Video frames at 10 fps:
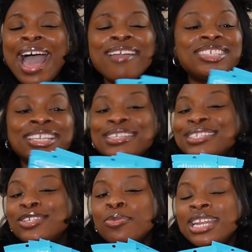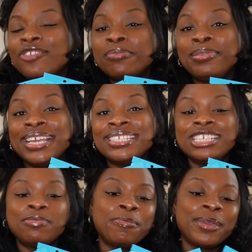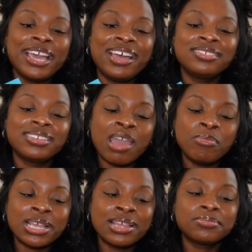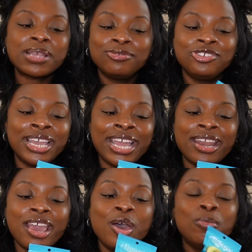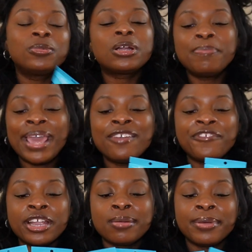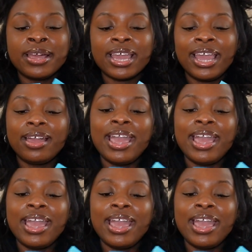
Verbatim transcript: I've seen these so many different places, but because on Amazon sometimes you get more bang for your buck,